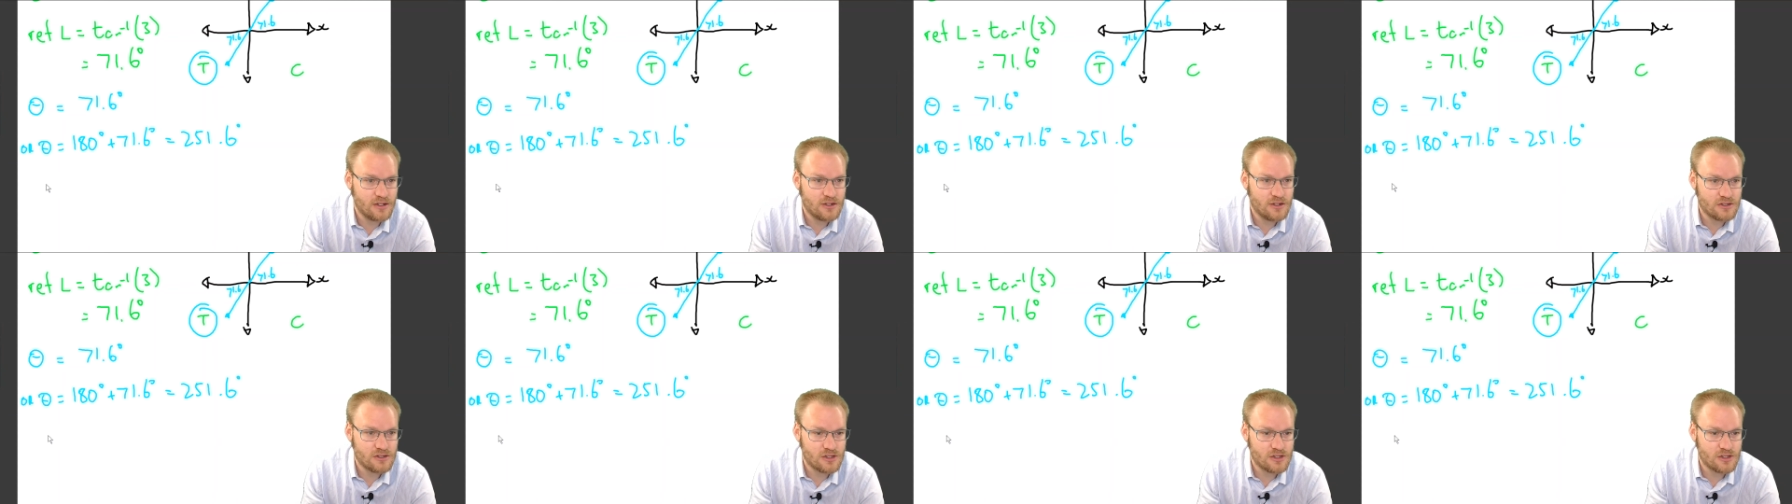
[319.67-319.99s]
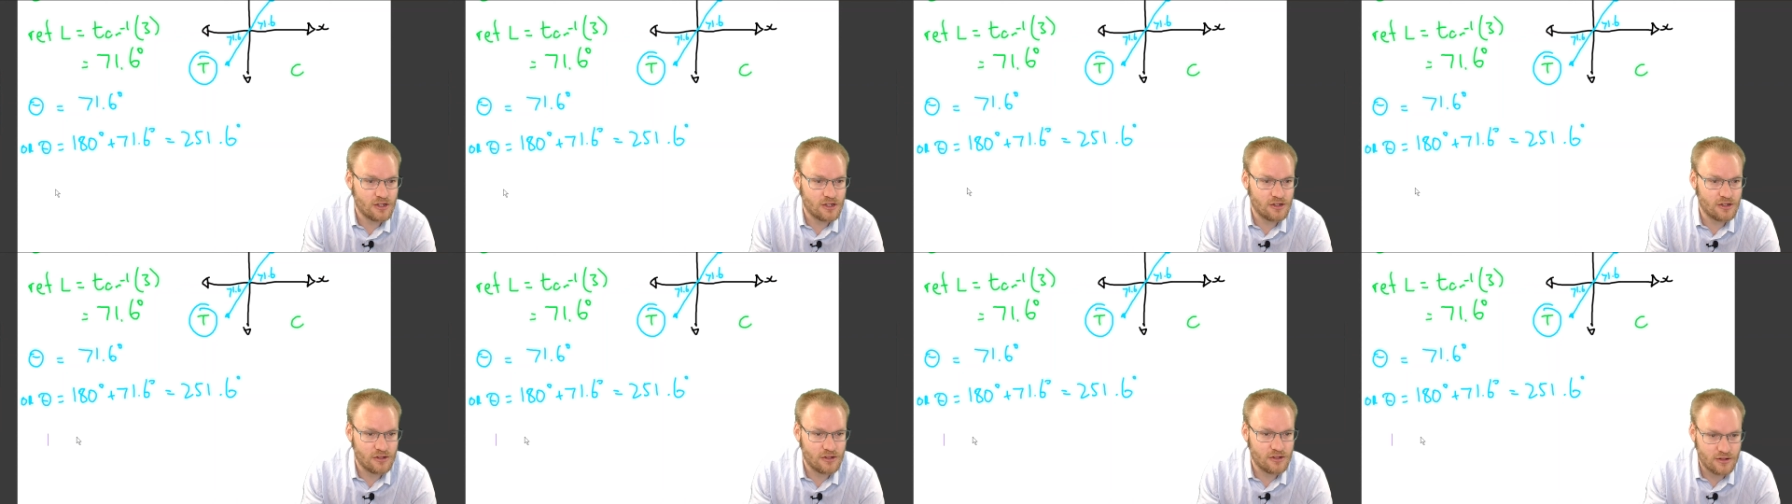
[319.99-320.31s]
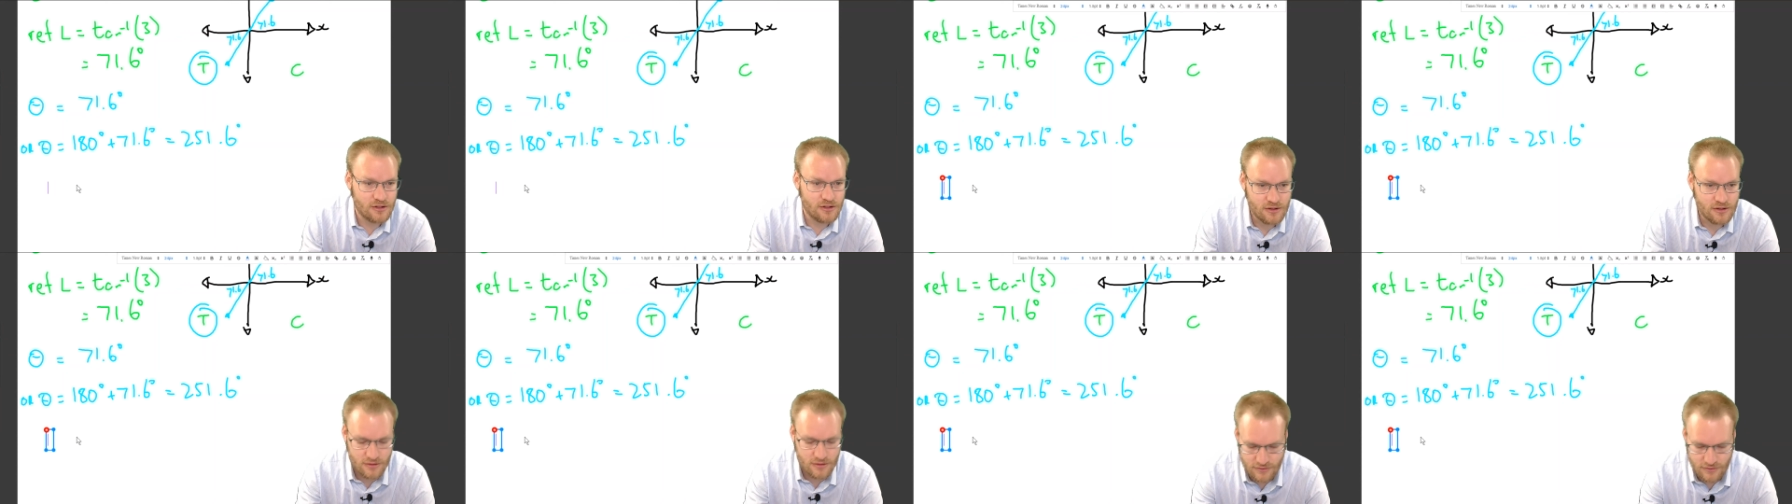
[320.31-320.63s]
So
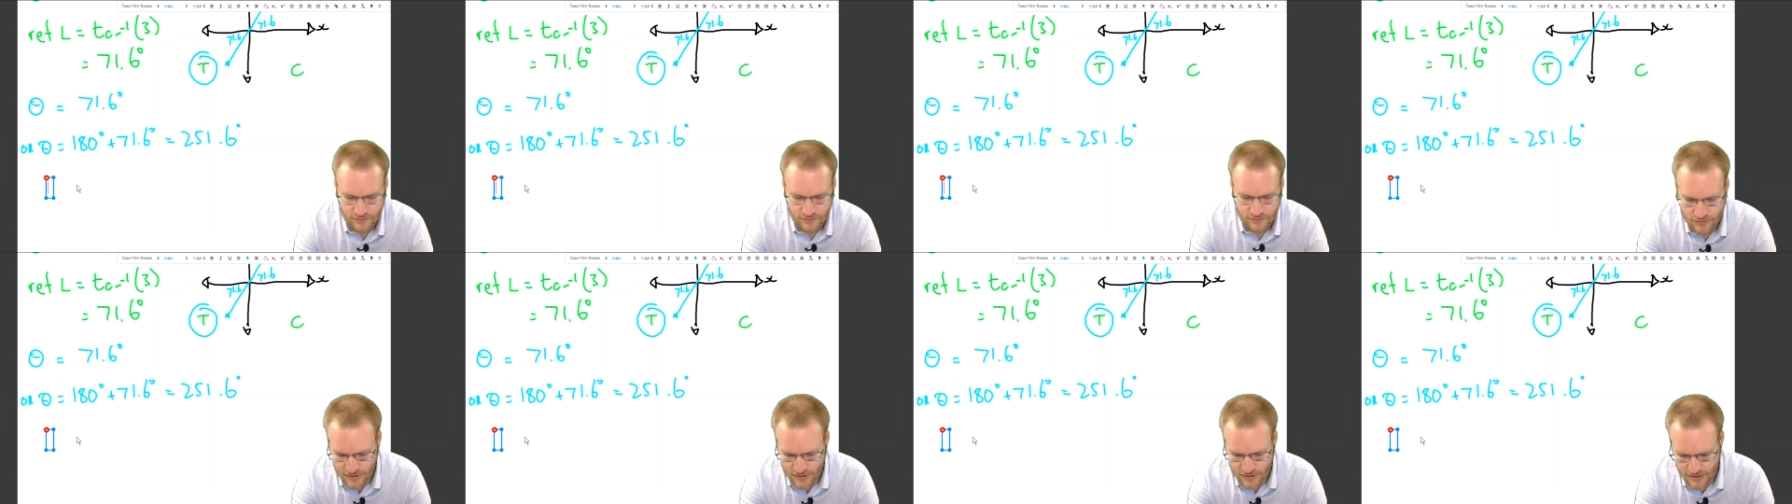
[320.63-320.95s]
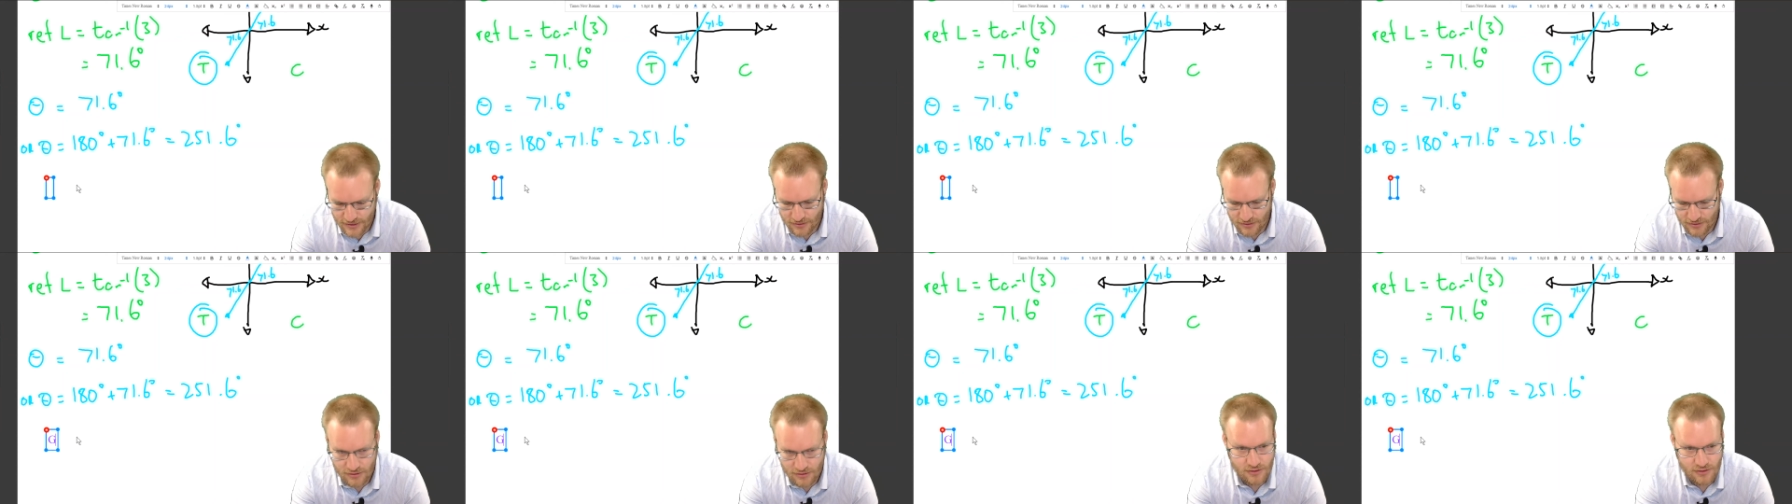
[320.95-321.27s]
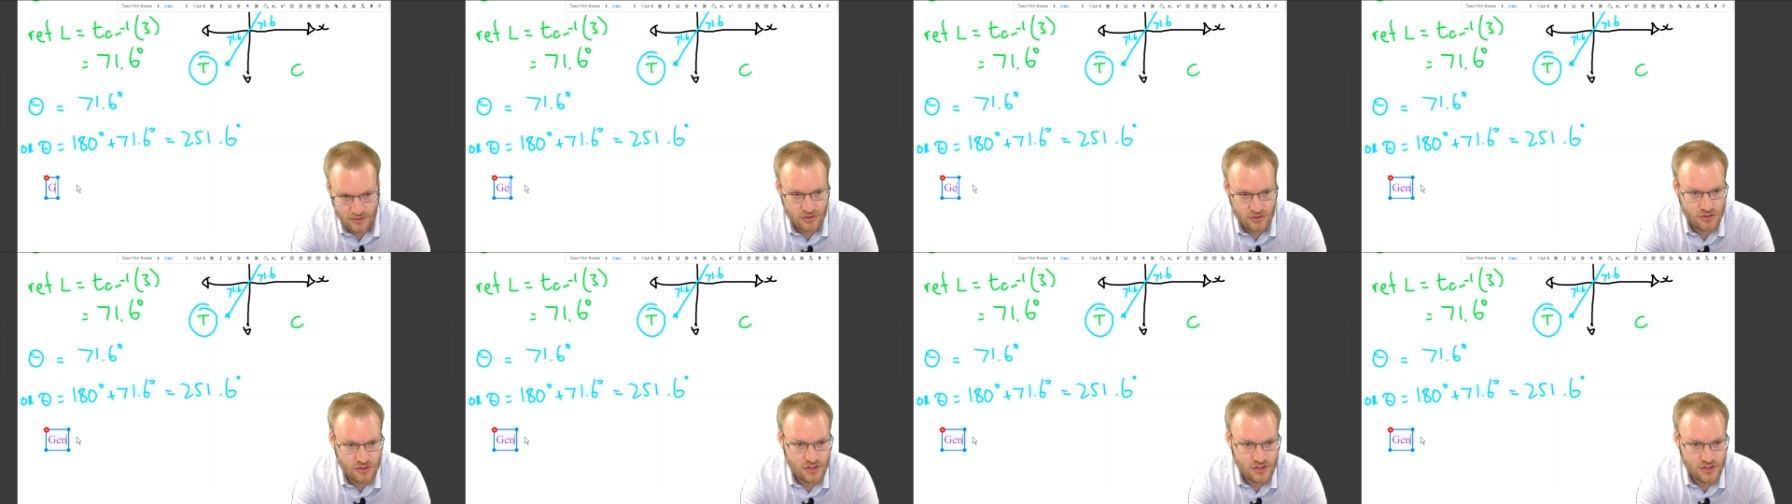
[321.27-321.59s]
for our
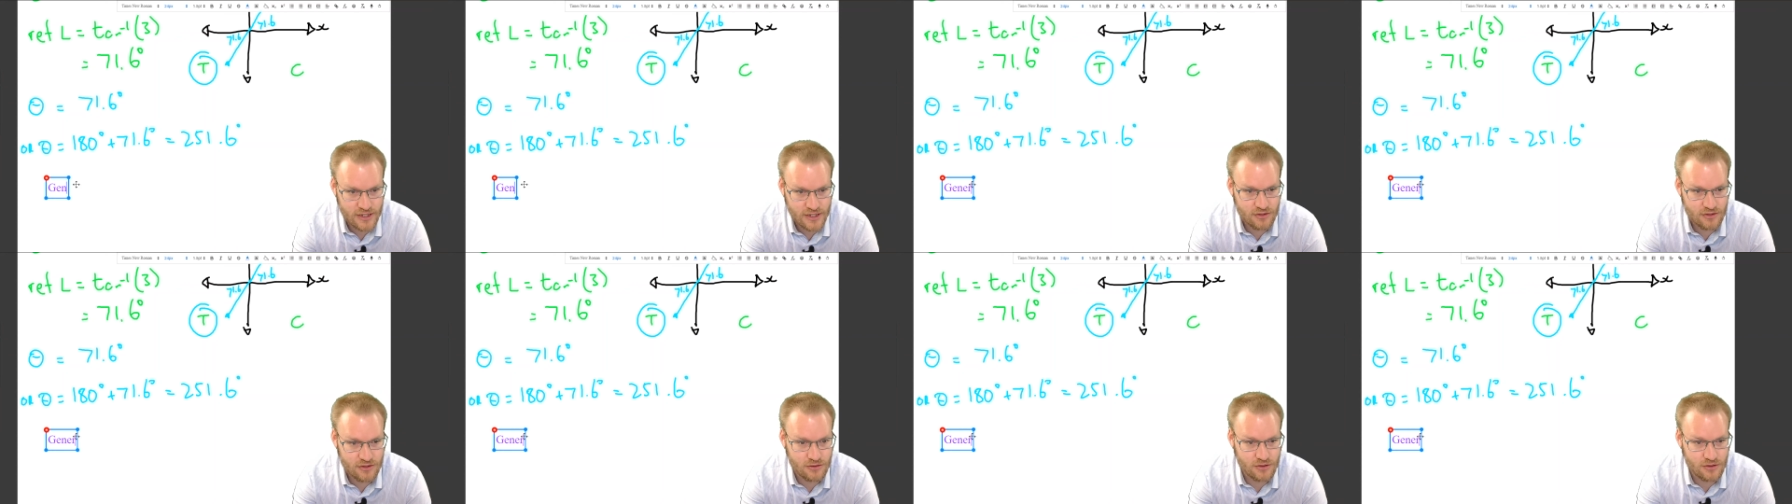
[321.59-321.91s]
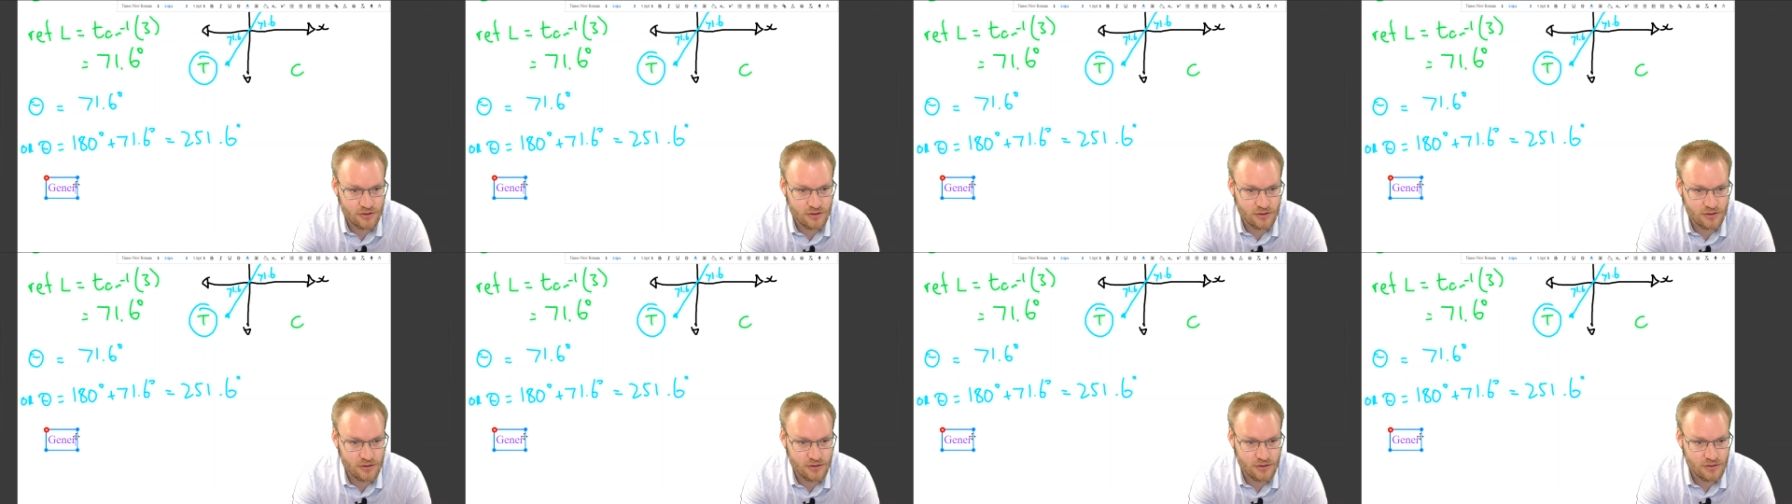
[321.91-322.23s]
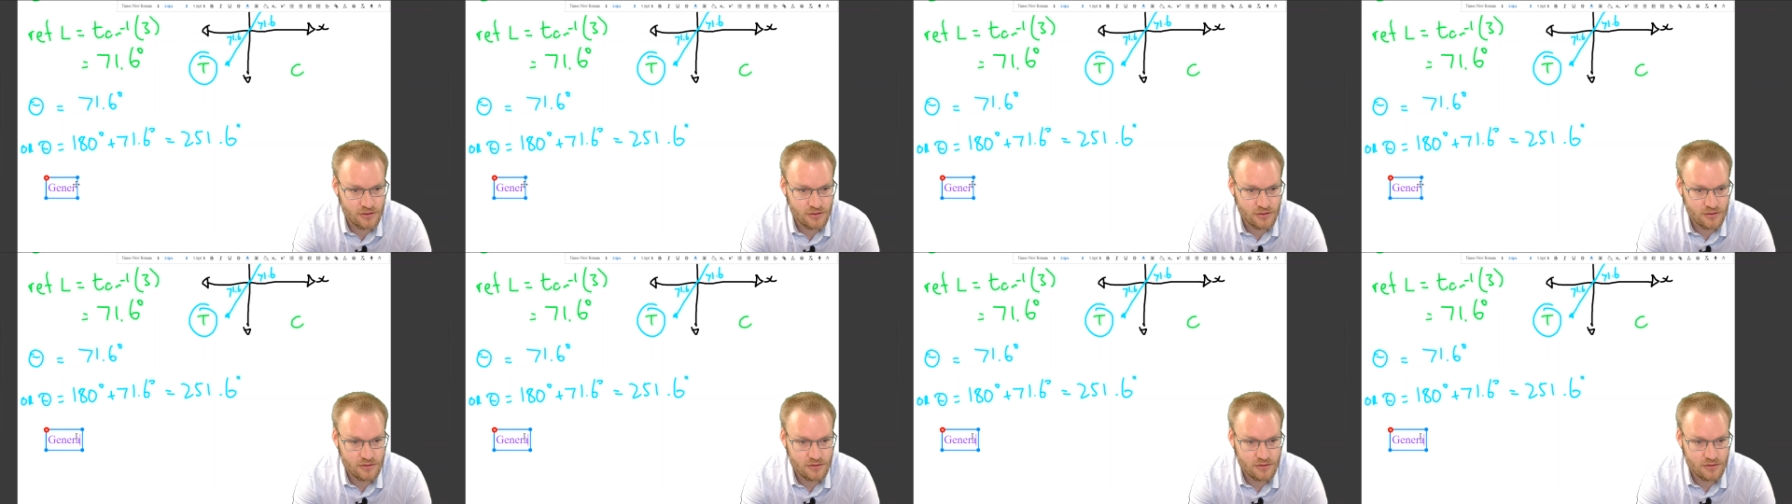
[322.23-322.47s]
general